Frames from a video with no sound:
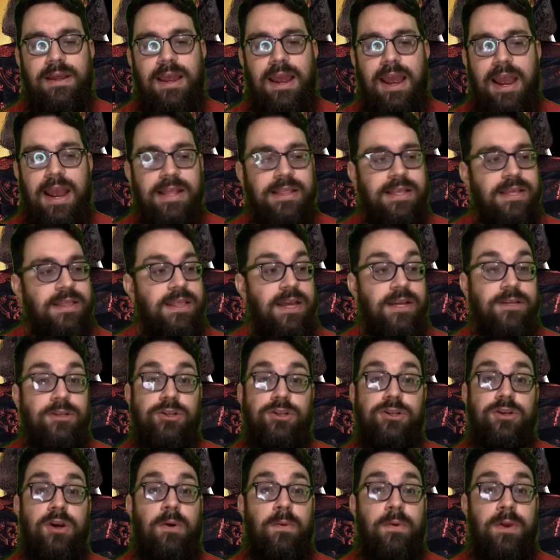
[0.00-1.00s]
And then they
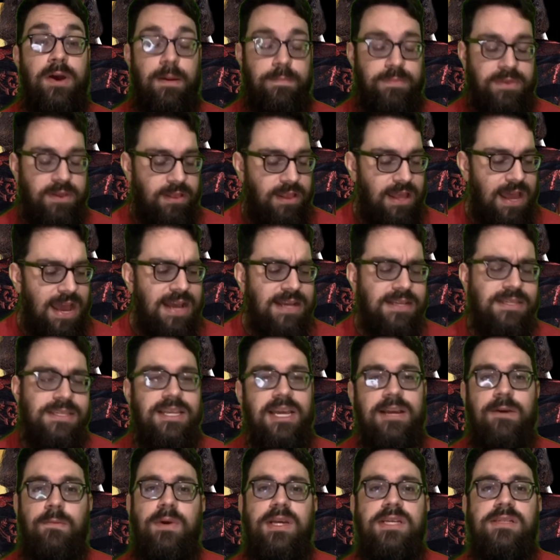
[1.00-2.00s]
showed up. The last
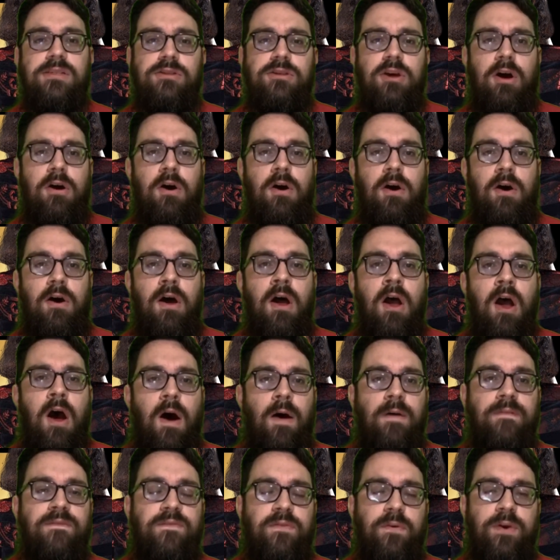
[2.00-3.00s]
thing we saw
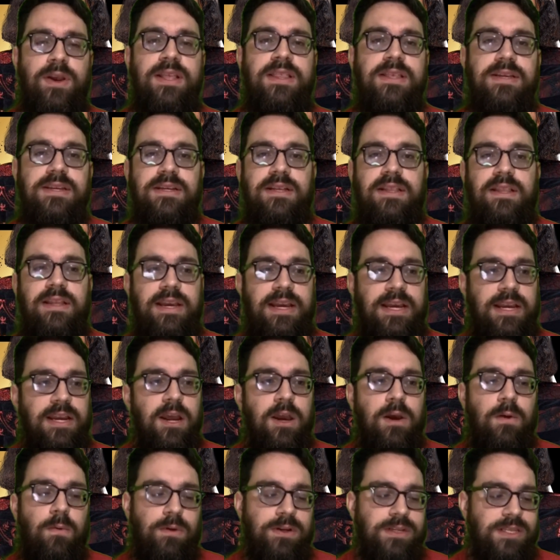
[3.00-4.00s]
on Free the Delete
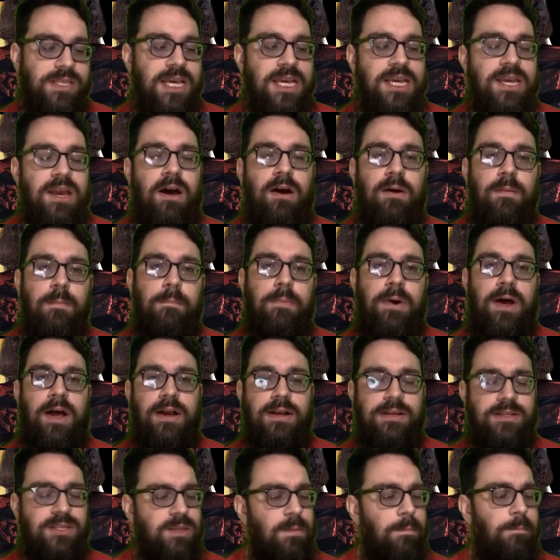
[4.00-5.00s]
was the Young
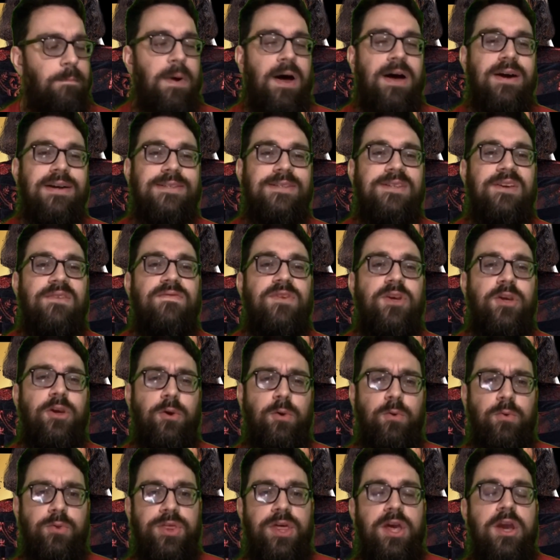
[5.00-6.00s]
Bucks, the Bucks of
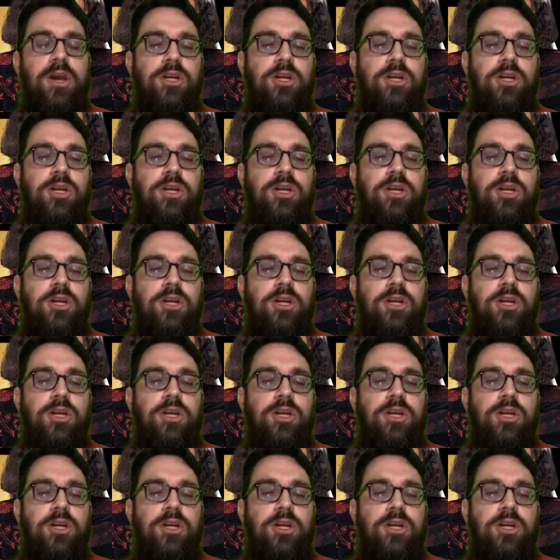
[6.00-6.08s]
Youth,